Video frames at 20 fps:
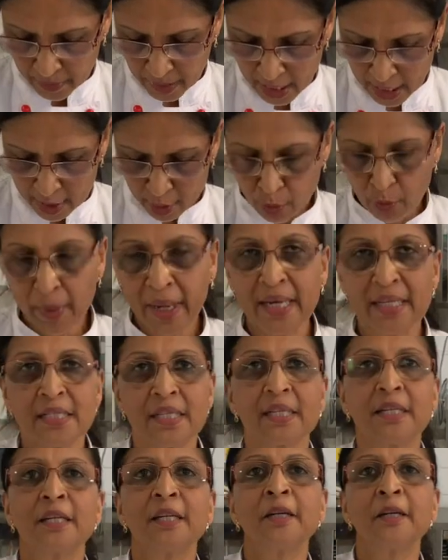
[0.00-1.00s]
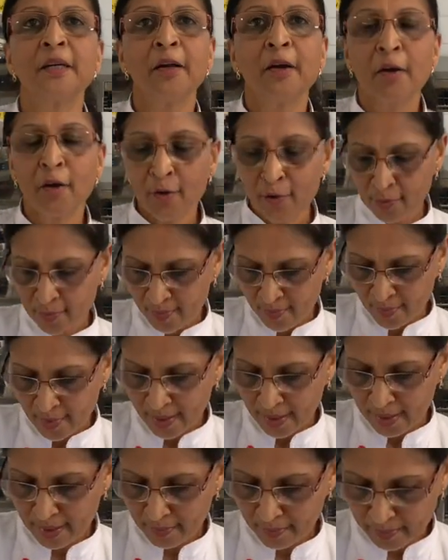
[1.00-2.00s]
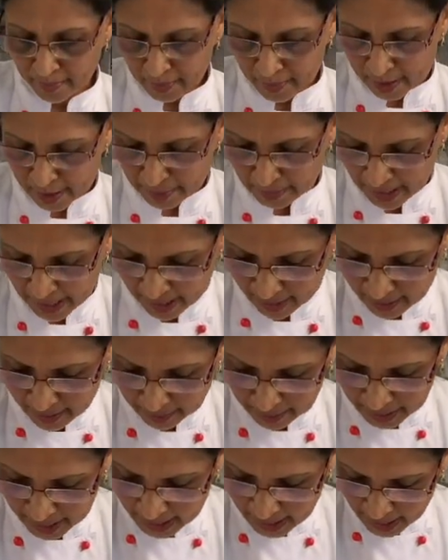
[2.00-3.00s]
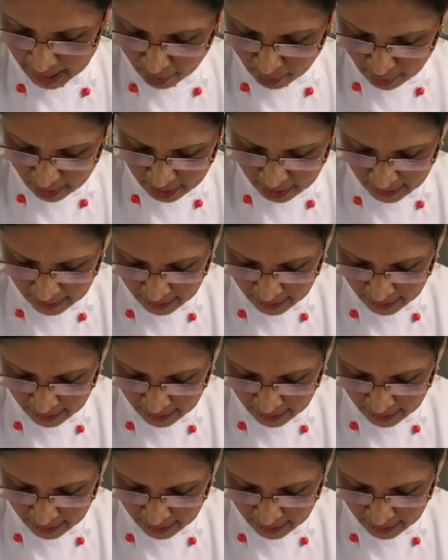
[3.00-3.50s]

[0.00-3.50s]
aromatic smell coming out.